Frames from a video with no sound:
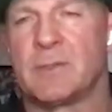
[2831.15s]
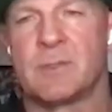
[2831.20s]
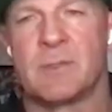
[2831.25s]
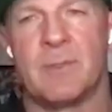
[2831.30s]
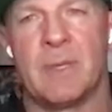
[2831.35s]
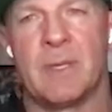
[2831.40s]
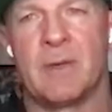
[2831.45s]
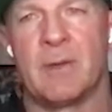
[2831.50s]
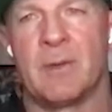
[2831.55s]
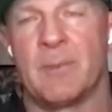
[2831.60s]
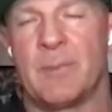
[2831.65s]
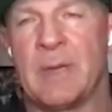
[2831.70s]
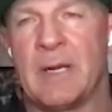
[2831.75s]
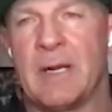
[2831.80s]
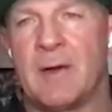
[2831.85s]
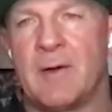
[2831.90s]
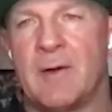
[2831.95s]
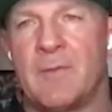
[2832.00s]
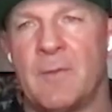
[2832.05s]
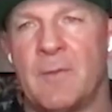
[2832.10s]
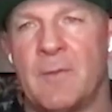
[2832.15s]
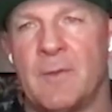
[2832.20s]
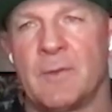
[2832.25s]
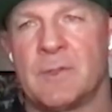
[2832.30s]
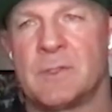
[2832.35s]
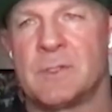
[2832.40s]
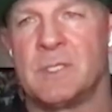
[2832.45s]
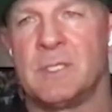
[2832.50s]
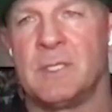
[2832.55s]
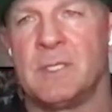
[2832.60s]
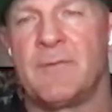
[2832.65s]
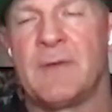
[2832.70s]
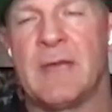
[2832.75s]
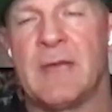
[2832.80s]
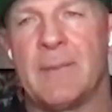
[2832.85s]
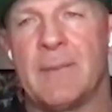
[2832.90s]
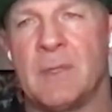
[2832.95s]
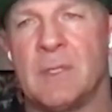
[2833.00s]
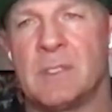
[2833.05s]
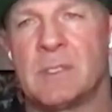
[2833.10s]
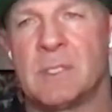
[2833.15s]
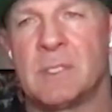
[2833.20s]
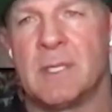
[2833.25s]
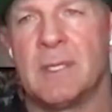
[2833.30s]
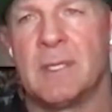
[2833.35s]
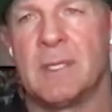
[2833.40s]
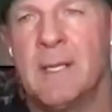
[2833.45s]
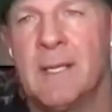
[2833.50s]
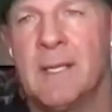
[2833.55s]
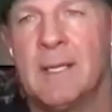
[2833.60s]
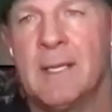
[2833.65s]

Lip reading: instrumental and powerful to see families